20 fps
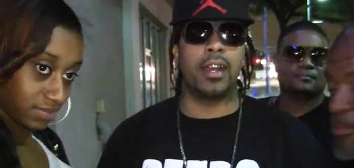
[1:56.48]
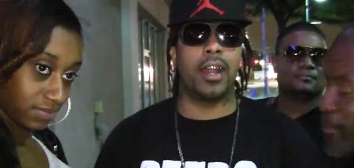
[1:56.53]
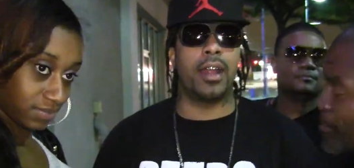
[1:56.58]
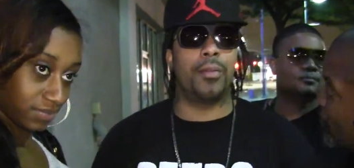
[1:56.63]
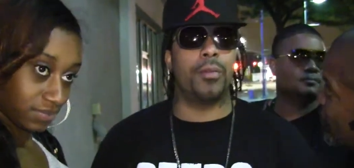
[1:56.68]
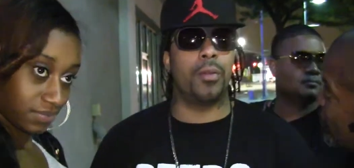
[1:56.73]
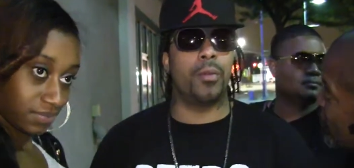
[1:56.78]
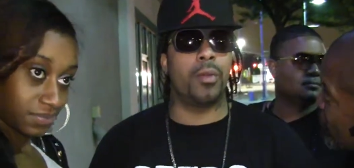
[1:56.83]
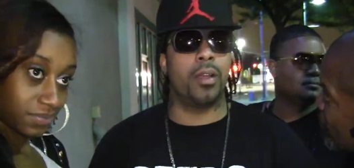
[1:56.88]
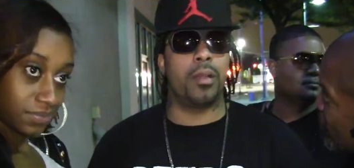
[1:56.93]

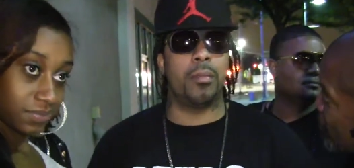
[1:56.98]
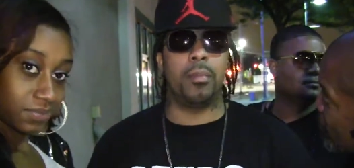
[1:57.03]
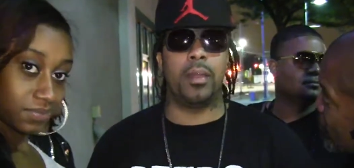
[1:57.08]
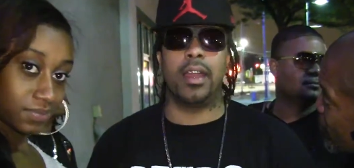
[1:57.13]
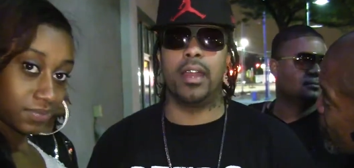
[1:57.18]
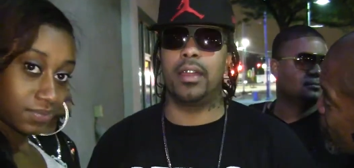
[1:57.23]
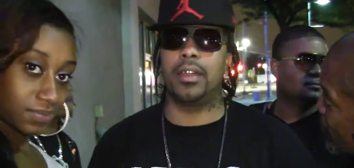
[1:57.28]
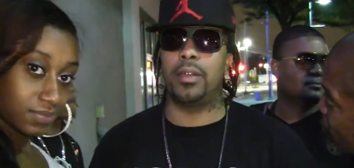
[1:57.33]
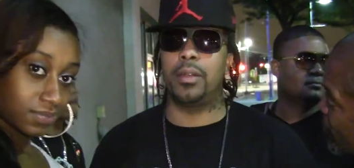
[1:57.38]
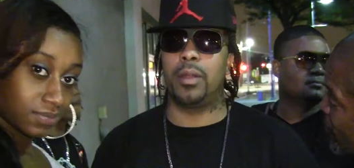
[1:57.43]
Speaker 1: everywhere,
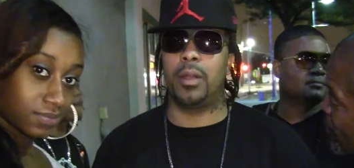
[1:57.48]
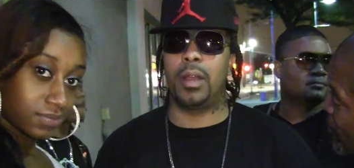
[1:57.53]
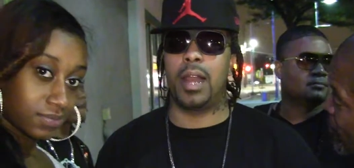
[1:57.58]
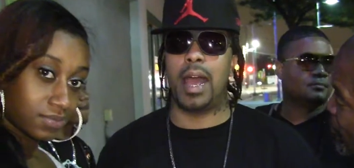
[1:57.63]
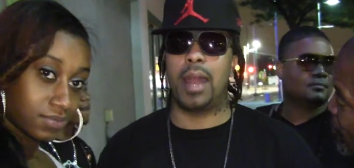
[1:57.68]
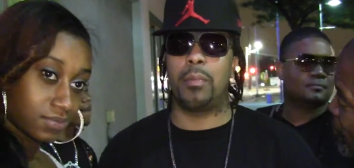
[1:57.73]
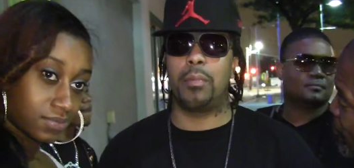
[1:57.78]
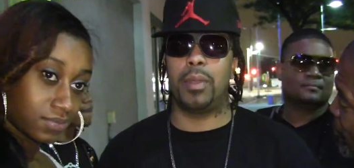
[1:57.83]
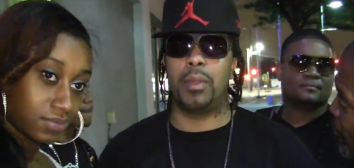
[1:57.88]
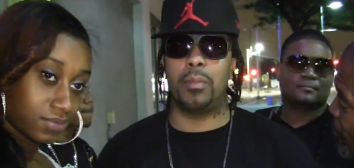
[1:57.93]
man. You know, a
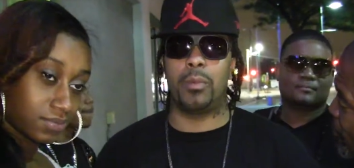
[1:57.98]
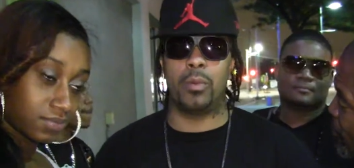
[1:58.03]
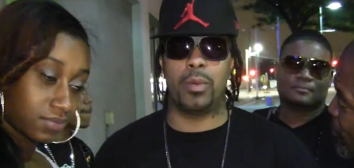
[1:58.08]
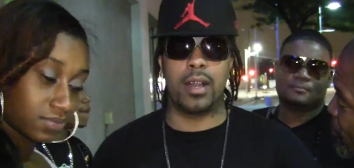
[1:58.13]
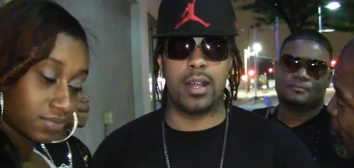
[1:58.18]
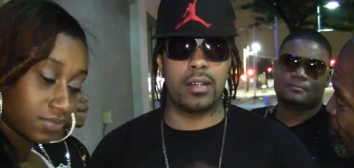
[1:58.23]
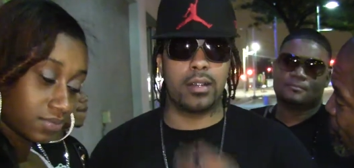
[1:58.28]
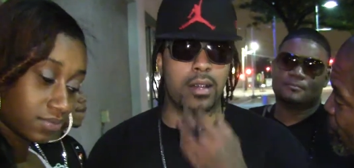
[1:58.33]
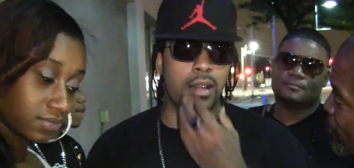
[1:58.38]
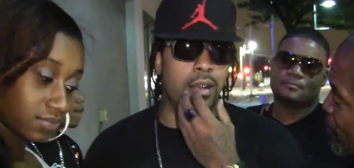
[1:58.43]
lot of people when
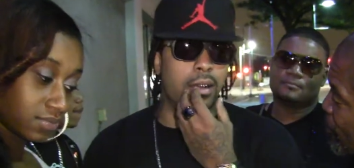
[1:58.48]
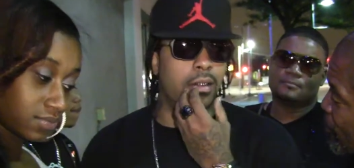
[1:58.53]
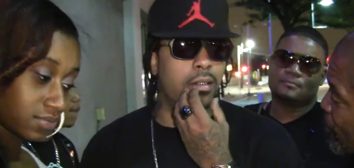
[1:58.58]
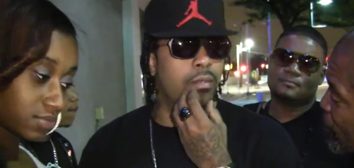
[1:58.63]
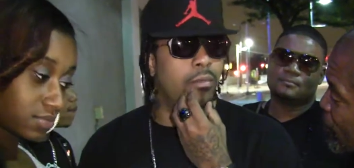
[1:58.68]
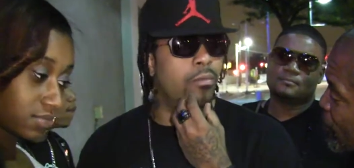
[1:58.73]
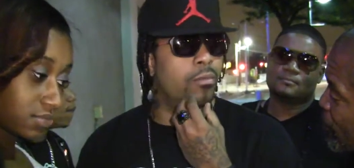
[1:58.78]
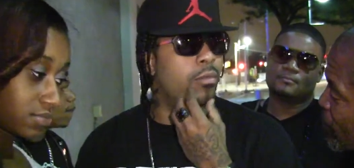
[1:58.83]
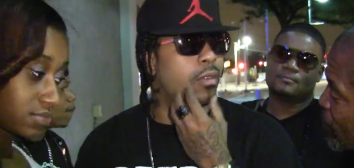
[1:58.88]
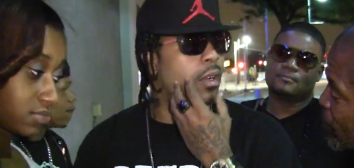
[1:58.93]
they sell
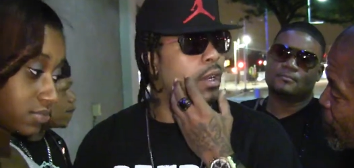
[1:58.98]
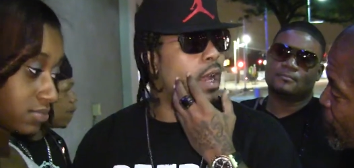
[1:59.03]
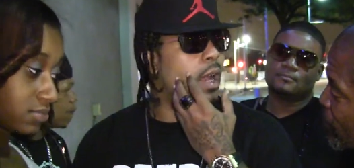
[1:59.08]
a